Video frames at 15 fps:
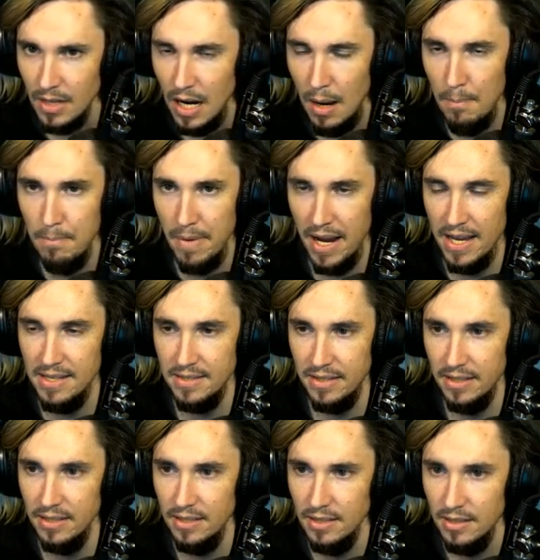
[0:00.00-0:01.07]

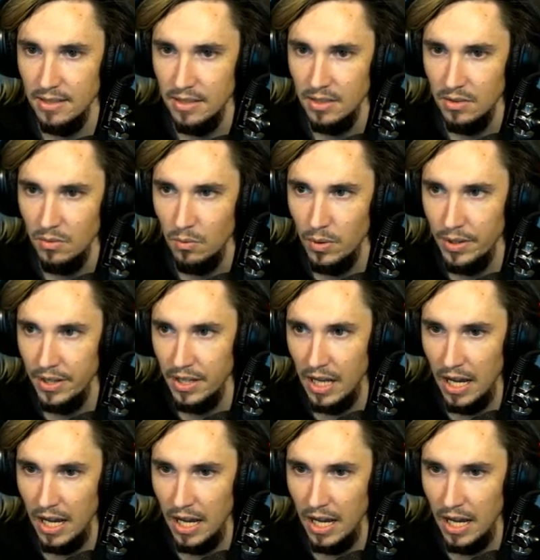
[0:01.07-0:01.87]
Amazing. What else?